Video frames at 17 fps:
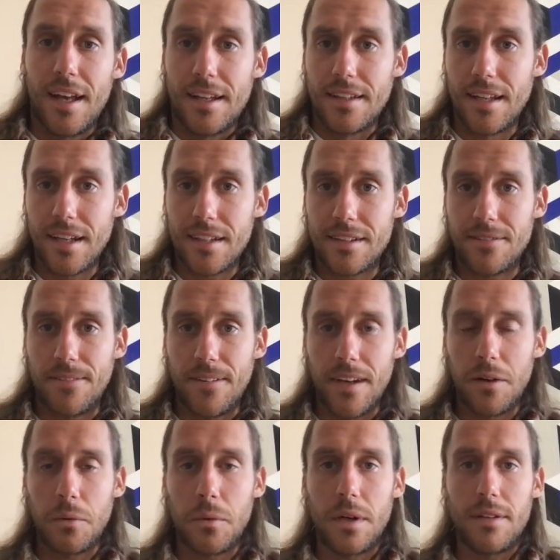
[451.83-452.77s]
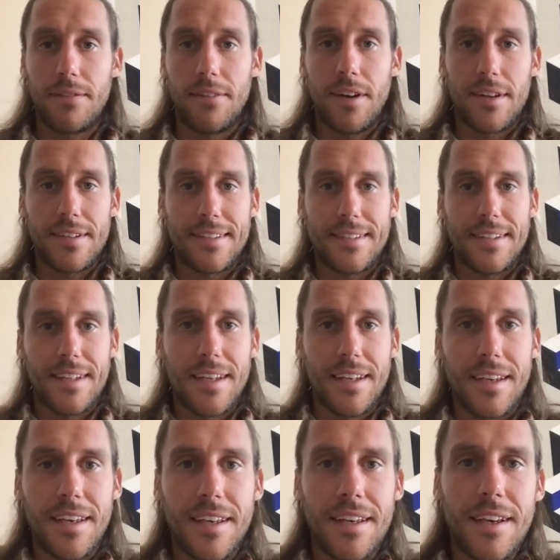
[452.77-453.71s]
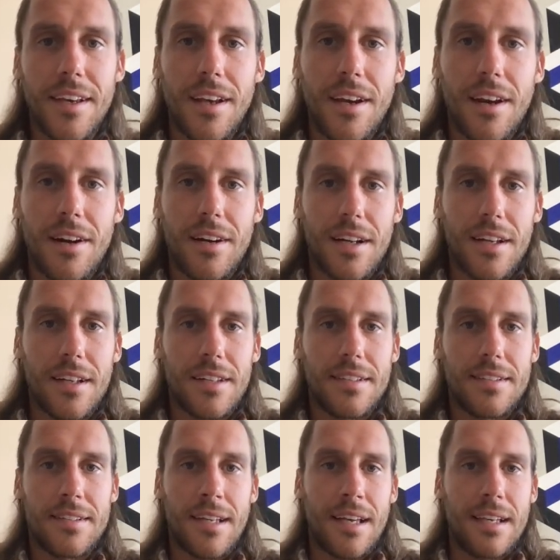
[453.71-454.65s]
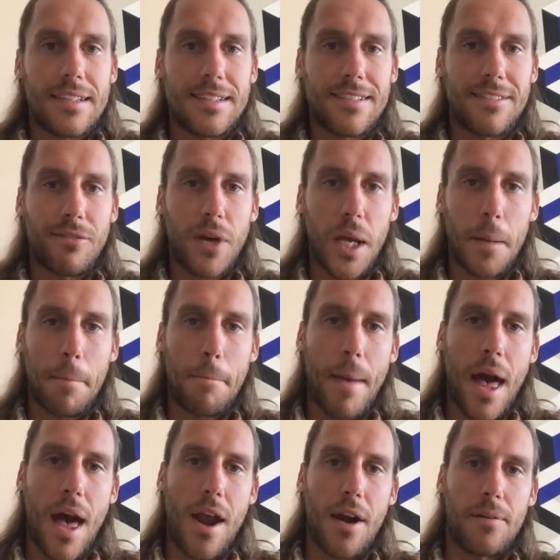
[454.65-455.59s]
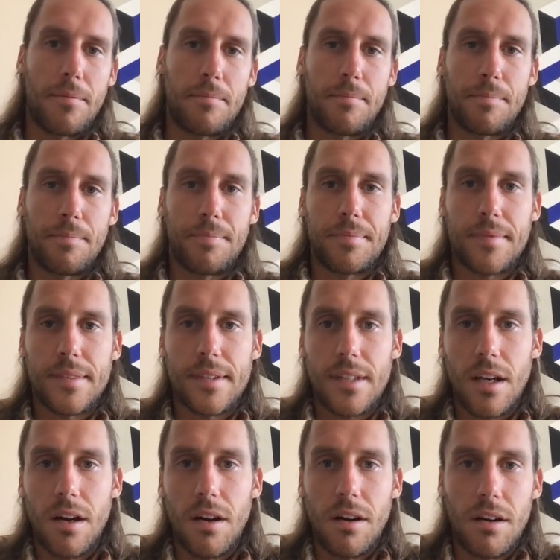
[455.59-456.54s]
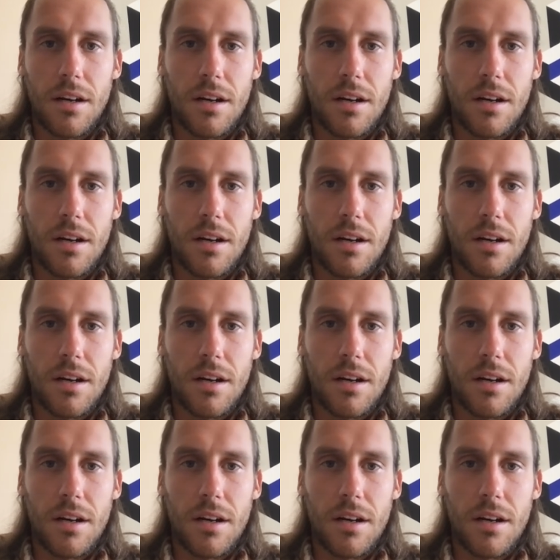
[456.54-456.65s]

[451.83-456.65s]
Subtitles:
Next thing, what we are seeing here is swing pattern. So